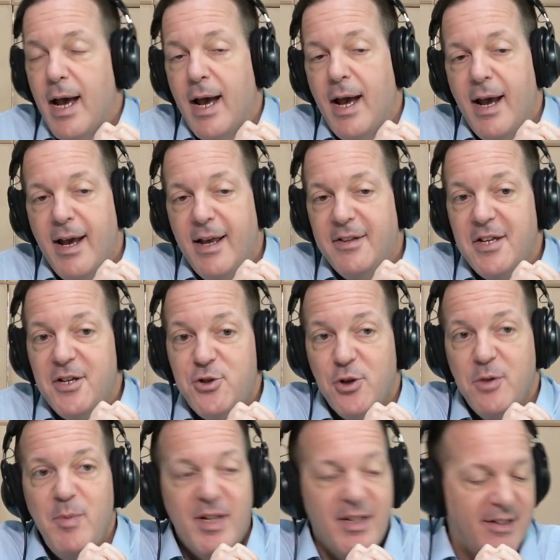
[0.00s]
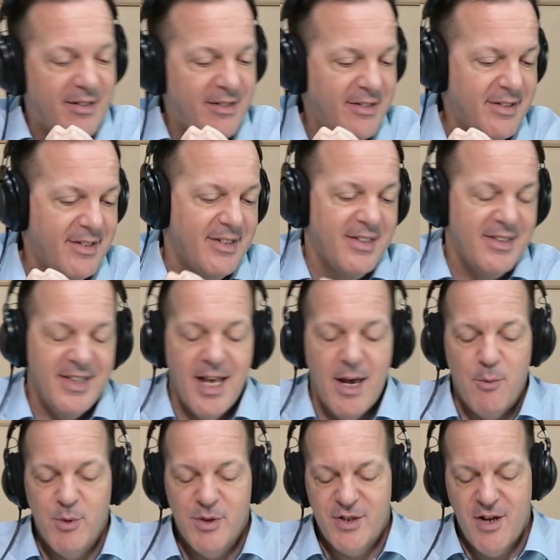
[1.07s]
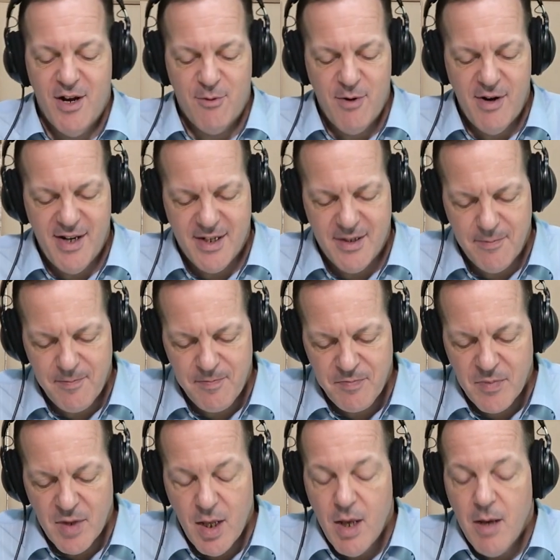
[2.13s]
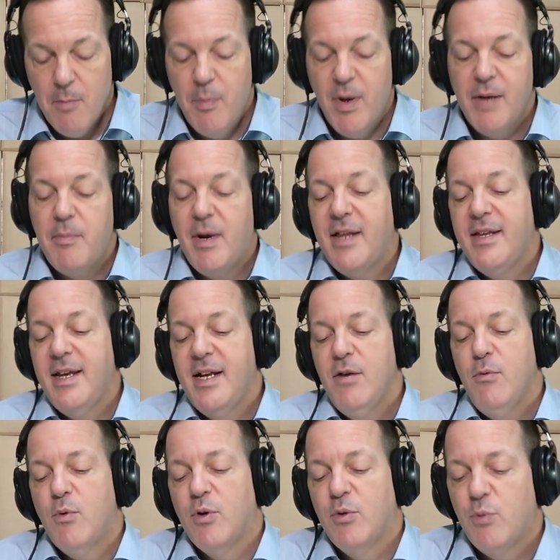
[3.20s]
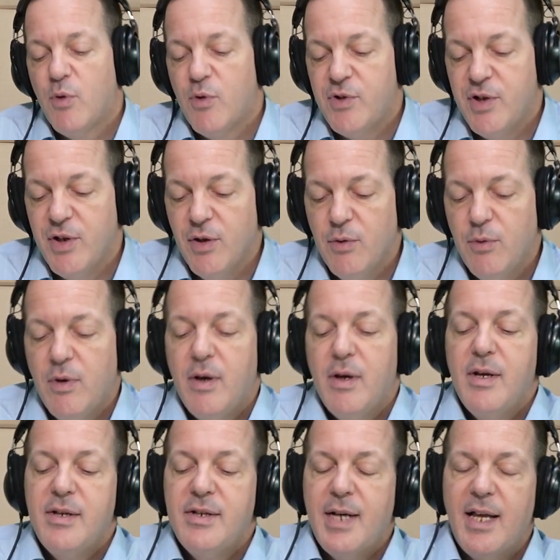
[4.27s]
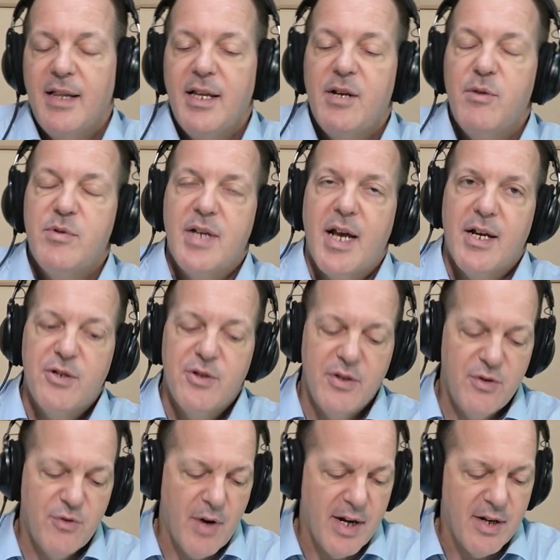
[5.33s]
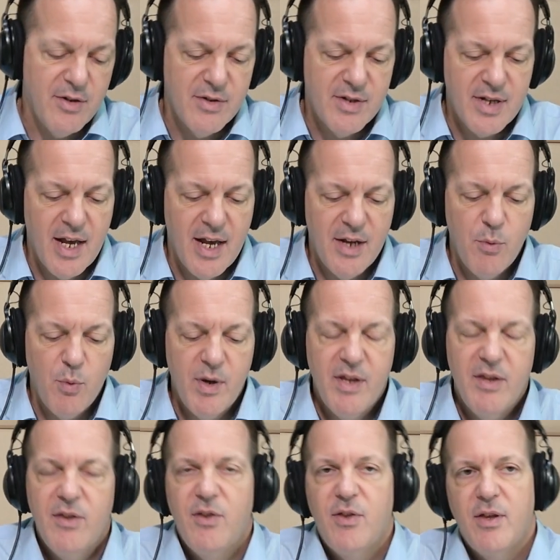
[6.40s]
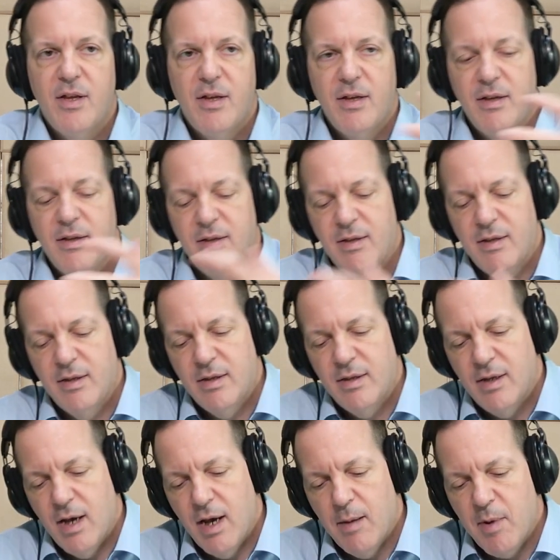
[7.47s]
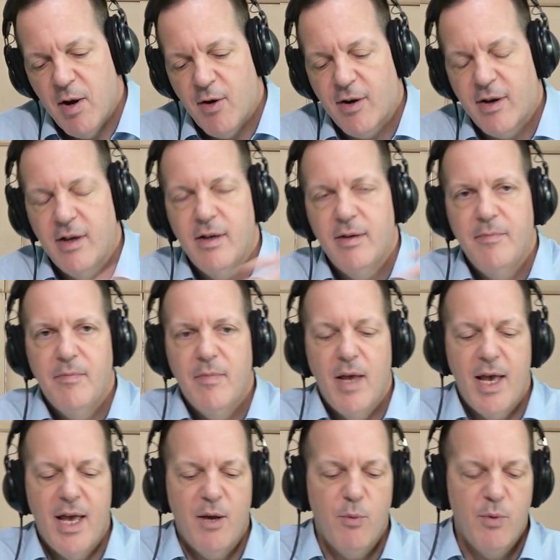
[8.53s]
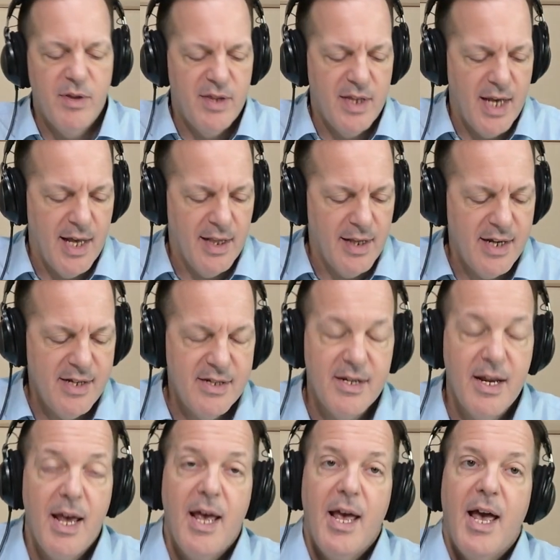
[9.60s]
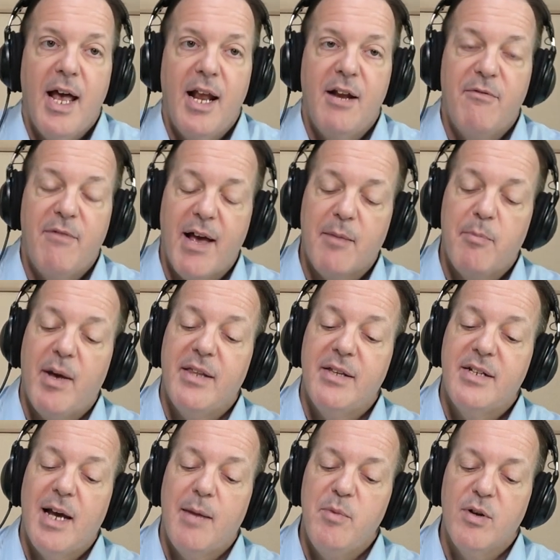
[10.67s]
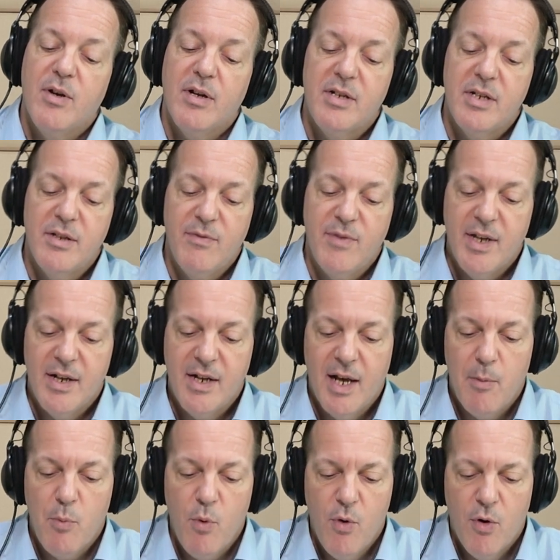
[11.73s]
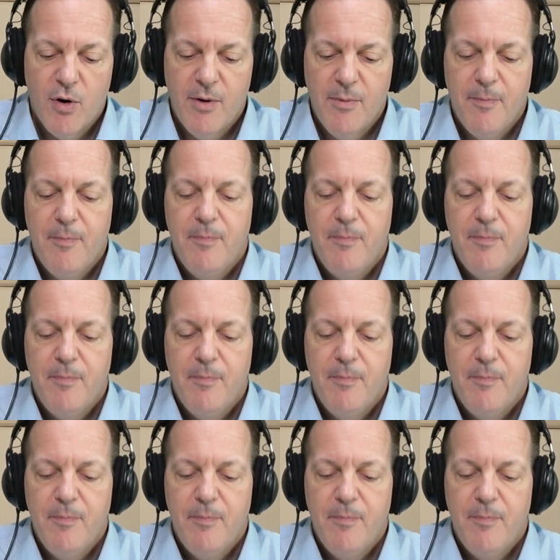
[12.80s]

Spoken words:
And they should be. That was not right. But by the end of World War II, Thailand was actually trying to side with America and with the Allies. And in fact, by the time you got to the Vietnam War,